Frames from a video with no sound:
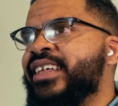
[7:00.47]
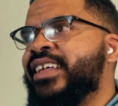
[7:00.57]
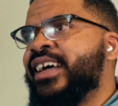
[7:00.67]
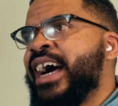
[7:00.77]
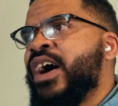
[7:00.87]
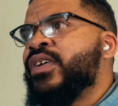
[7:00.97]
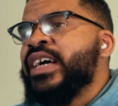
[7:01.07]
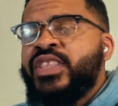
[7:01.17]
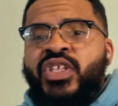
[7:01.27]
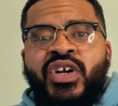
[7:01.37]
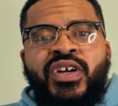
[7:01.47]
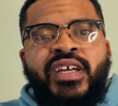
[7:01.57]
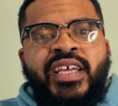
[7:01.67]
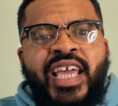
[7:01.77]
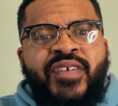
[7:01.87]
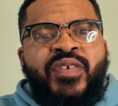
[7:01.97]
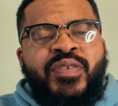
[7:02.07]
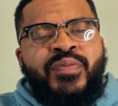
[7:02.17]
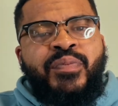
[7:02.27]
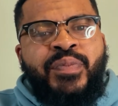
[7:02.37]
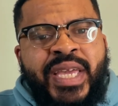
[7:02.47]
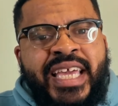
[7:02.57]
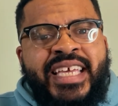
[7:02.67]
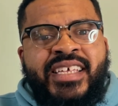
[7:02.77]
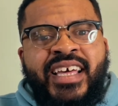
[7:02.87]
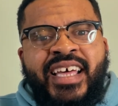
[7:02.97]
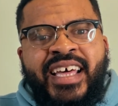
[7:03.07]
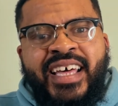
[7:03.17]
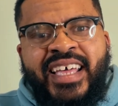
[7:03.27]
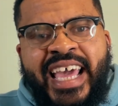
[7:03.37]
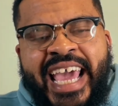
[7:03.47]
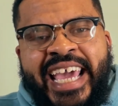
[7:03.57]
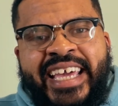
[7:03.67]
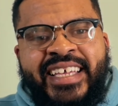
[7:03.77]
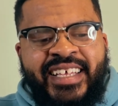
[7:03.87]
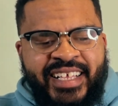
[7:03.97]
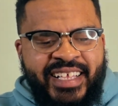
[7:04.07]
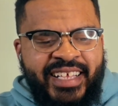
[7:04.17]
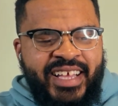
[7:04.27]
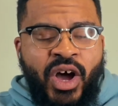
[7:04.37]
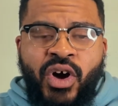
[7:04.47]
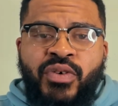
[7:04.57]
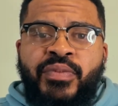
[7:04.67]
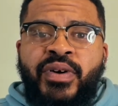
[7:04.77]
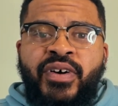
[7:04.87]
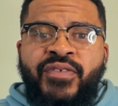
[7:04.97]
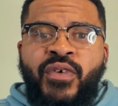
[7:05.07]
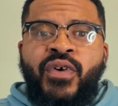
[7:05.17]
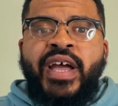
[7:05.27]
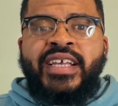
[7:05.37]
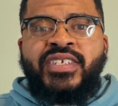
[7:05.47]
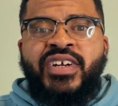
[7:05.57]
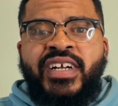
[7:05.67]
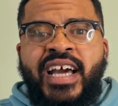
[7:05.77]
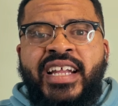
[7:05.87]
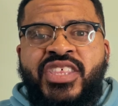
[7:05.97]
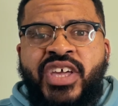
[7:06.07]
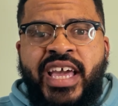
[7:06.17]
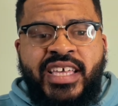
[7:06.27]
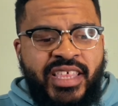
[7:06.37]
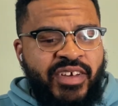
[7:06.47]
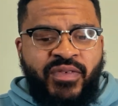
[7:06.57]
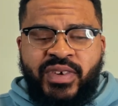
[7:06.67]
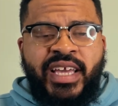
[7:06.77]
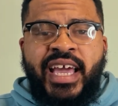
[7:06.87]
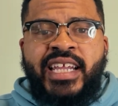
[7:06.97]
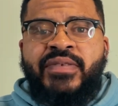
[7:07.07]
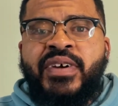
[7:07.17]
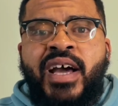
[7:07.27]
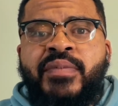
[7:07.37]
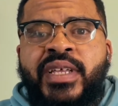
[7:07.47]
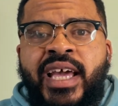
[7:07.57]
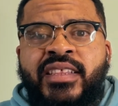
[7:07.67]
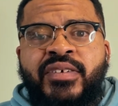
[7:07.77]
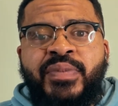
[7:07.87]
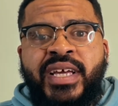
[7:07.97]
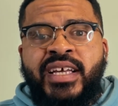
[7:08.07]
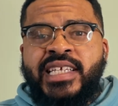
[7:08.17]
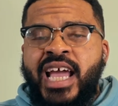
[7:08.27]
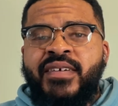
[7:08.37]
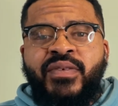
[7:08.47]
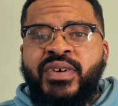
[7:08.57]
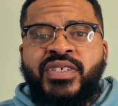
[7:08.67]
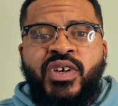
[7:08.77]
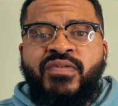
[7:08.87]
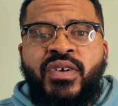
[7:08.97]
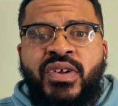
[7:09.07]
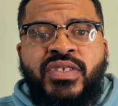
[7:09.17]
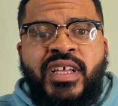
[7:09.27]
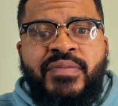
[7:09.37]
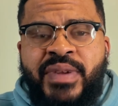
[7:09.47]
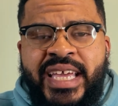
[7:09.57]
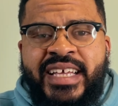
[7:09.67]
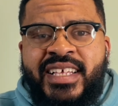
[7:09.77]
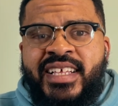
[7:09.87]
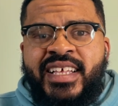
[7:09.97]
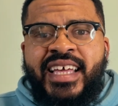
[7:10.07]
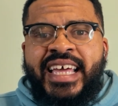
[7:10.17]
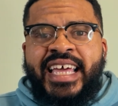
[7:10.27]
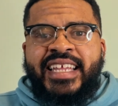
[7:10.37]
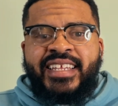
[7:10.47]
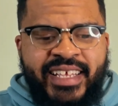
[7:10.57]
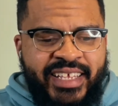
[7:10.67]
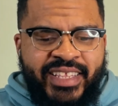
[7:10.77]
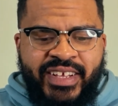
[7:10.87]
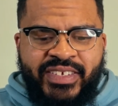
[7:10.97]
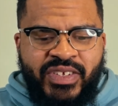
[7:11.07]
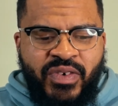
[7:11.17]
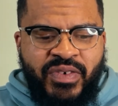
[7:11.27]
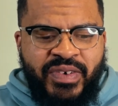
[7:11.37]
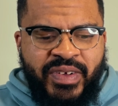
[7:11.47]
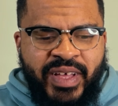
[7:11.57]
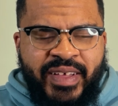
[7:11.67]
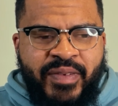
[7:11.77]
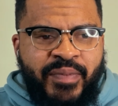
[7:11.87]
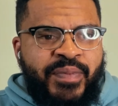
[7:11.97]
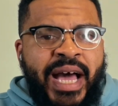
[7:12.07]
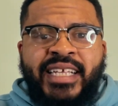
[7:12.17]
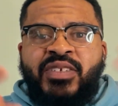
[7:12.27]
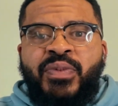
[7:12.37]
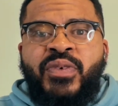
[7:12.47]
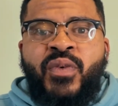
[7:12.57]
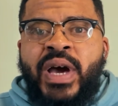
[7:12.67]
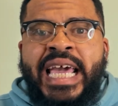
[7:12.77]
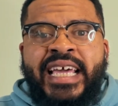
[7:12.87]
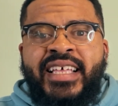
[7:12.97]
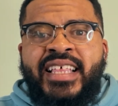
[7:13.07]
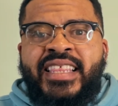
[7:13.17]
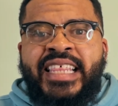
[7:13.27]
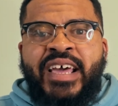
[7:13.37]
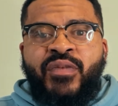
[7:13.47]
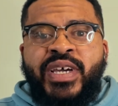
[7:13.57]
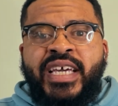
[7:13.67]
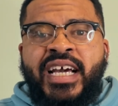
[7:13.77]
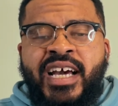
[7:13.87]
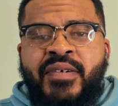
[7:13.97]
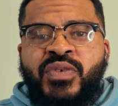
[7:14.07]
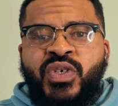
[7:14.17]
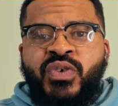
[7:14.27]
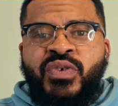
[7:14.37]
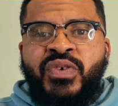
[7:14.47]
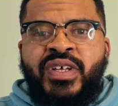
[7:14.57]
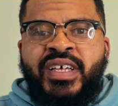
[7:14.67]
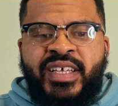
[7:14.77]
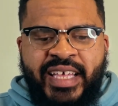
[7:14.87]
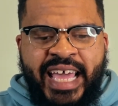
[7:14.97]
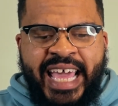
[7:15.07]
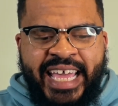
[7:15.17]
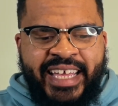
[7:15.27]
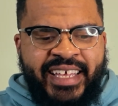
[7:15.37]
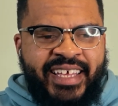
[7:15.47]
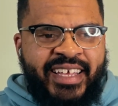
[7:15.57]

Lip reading: how could there even be a hope for a certain kind of change if we can't even come together because everyone's so focused on me? And there's no possible way that we could come to a